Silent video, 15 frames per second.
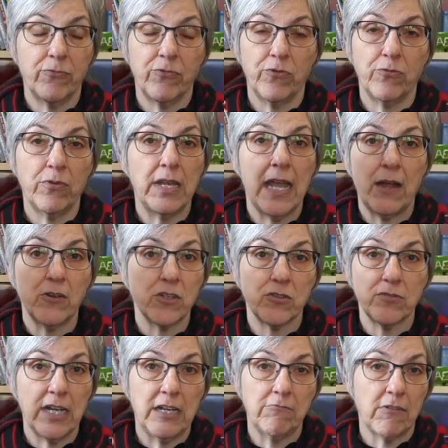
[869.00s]
3-hour
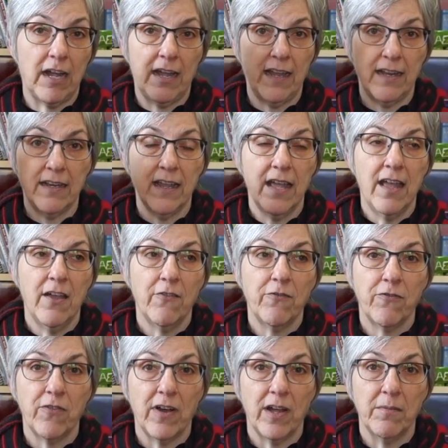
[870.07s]
train ride
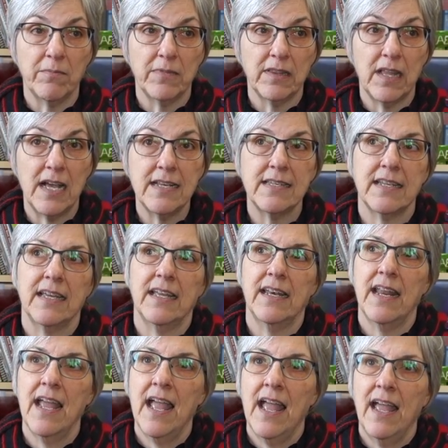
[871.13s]
from
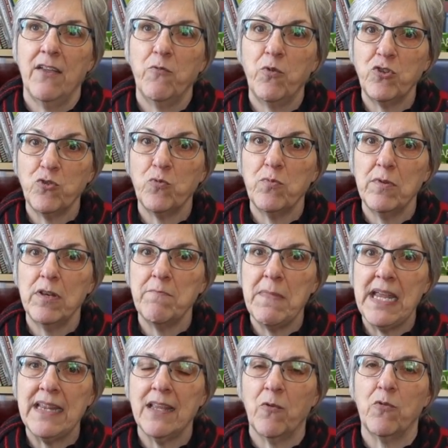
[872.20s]
London, which would
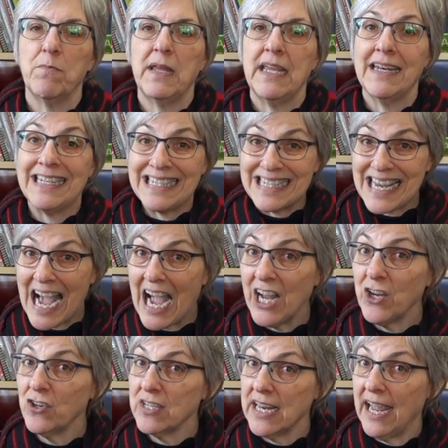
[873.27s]
mean that would be an
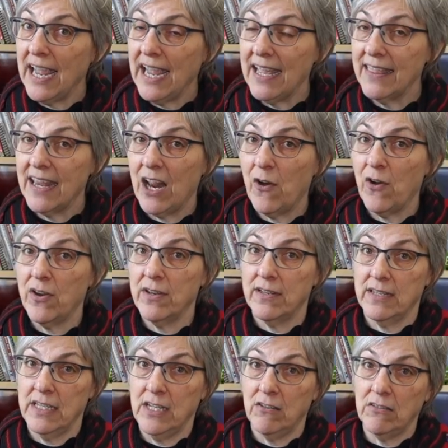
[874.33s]
entire day that I would,
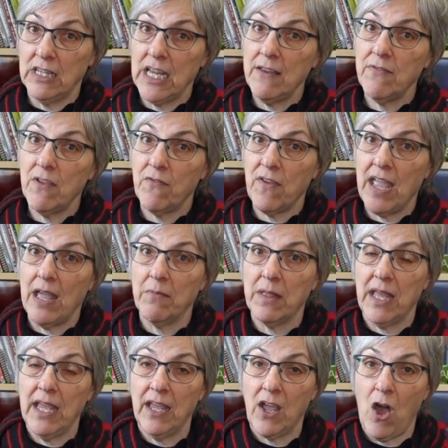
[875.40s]
you know, leave the
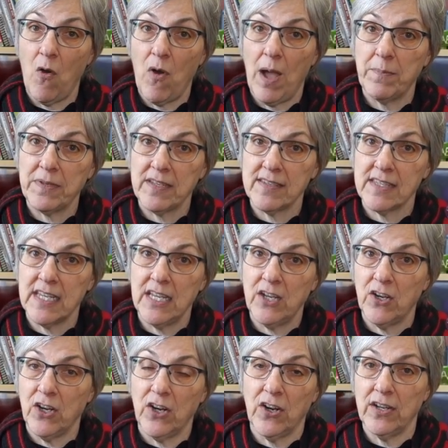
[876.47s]
family, go up to see
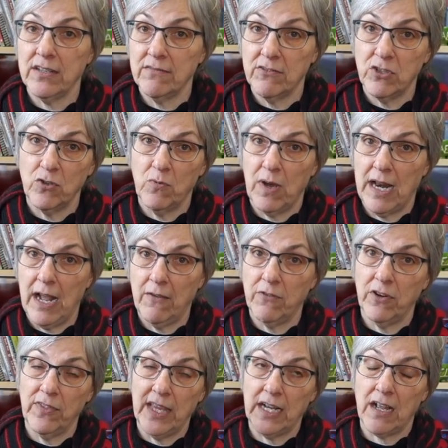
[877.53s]
her and do
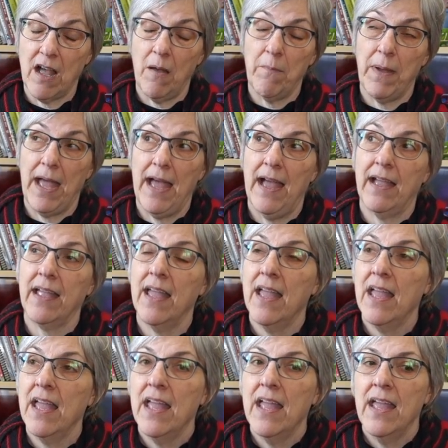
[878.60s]
whatever, and then come back.
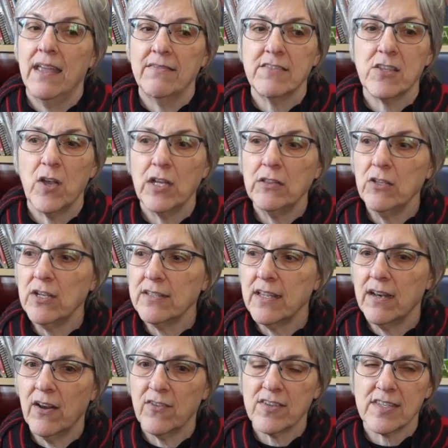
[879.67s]
And so I looked
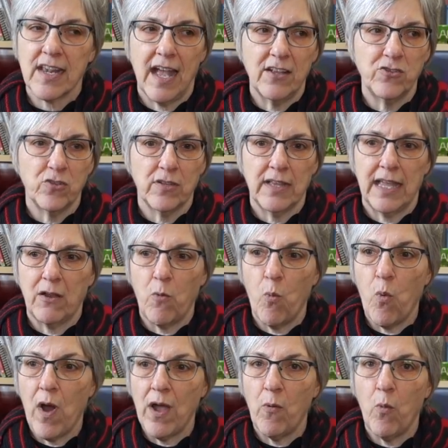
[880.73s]
at our schedule, like
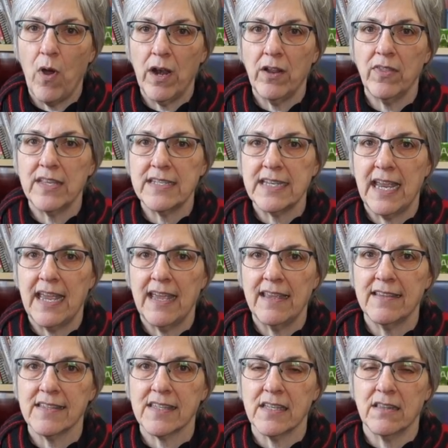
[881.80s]
what are the
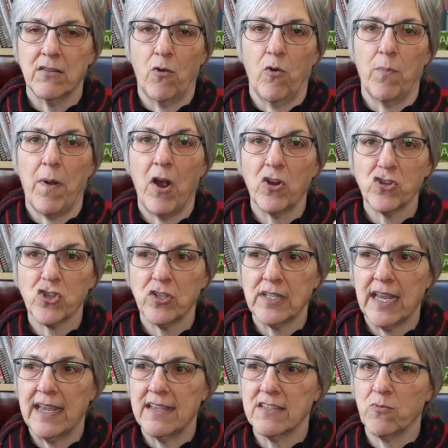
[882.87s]
days and or partial
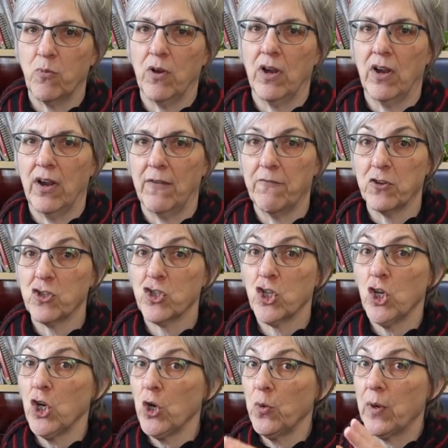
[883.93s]
days where for
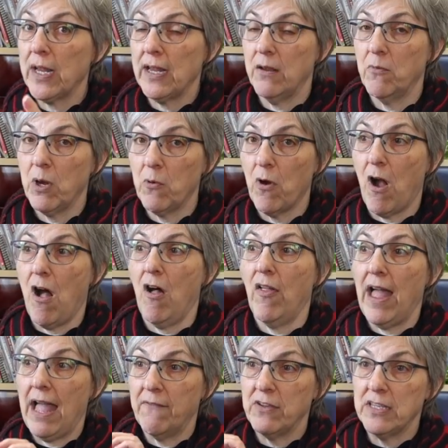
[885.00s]
sure we were all
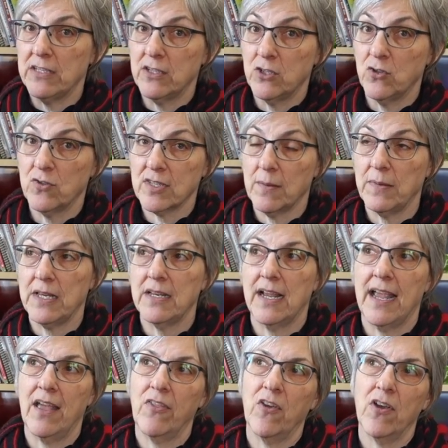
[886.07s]
having to do something
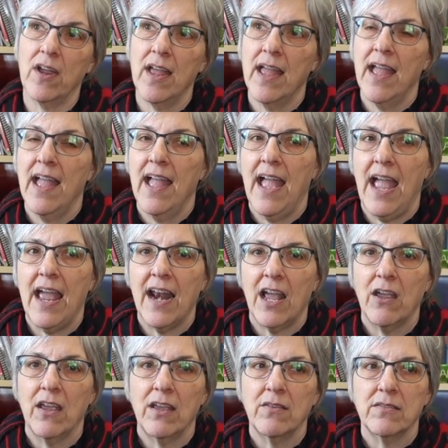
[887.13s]
together. And
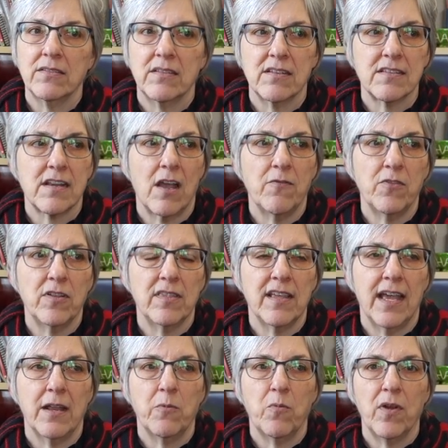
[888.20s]
I discovered
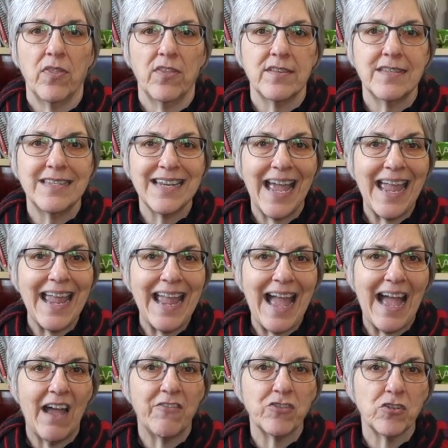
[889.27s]
that, well, the day
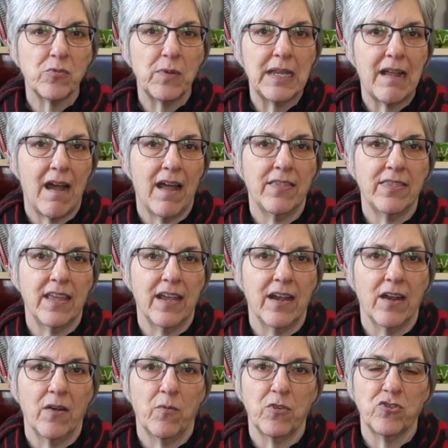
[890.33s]
after we got
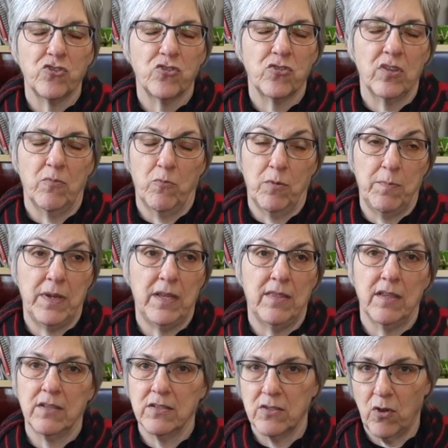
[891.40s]
there, which would be
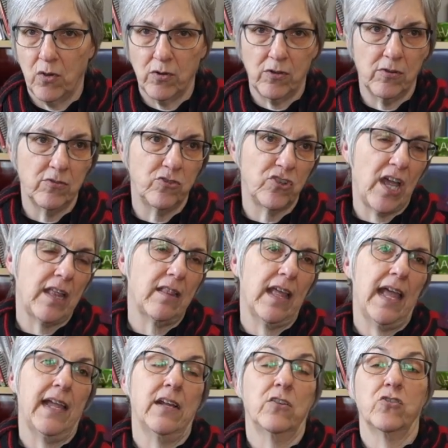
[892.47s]
the total jet
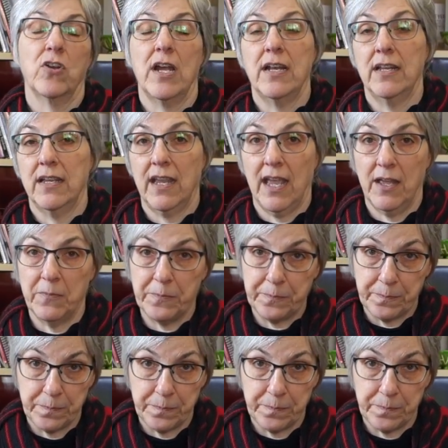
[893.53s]
lag trying to get